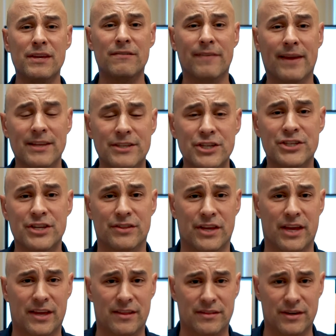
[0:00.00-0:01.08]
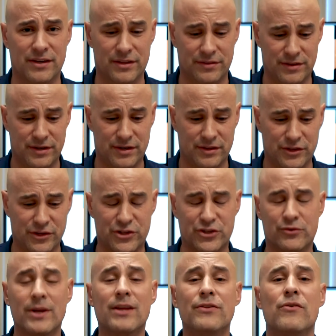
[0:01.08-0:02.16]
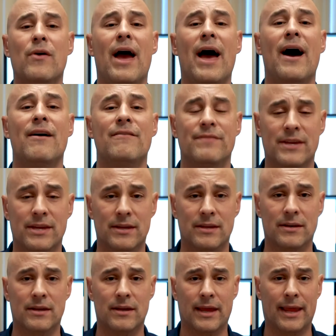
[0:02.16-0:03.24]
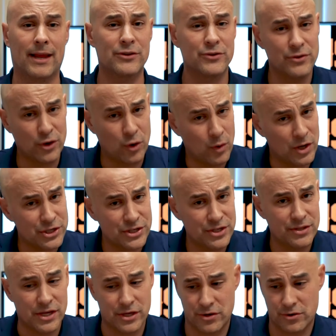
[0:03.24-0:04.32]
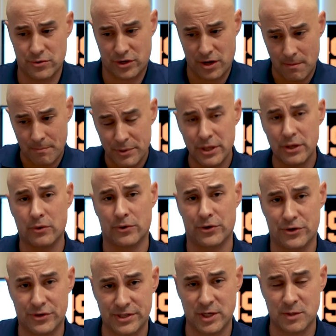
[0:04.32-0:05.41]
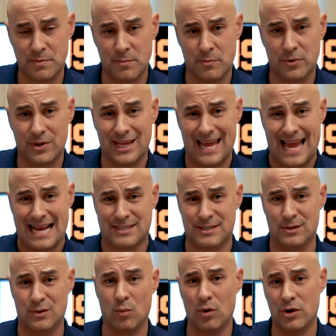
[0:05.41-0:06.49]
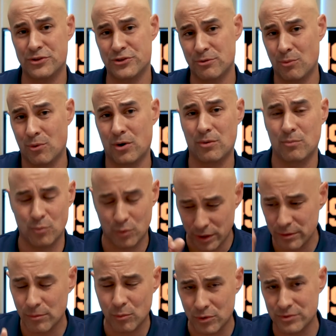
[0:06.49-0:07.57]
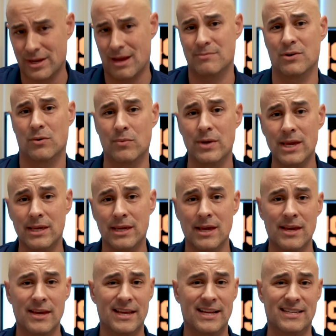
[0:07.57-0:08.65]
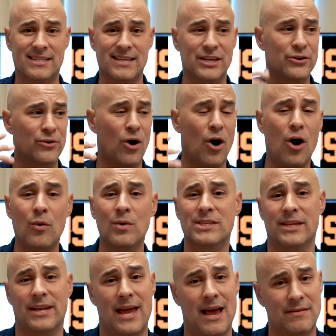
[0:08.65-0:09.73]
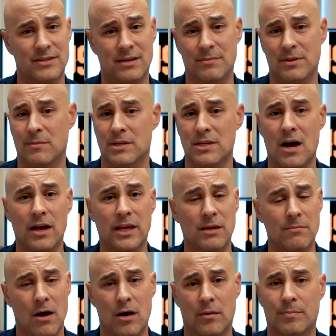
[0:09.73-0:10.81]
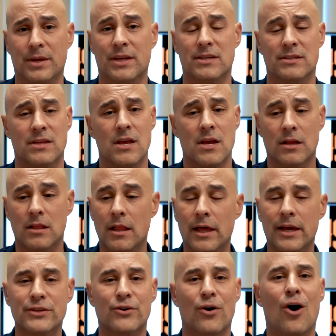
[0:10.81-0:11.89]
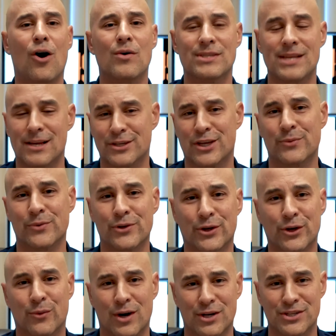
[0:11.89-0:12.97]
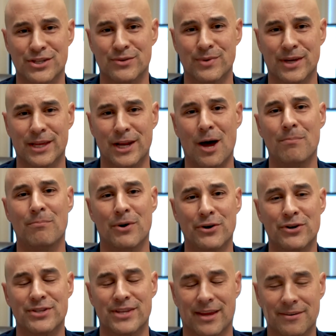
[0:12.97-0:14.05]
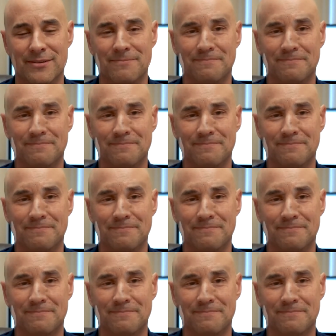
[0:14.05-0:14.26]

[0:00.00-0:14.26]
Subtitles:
advantage and the strength you have in answering the question that your company or your salespeople get asked one or more times a week is that you're always gonna have something to be talking about because clients are always asking really good questions that we can help them understand.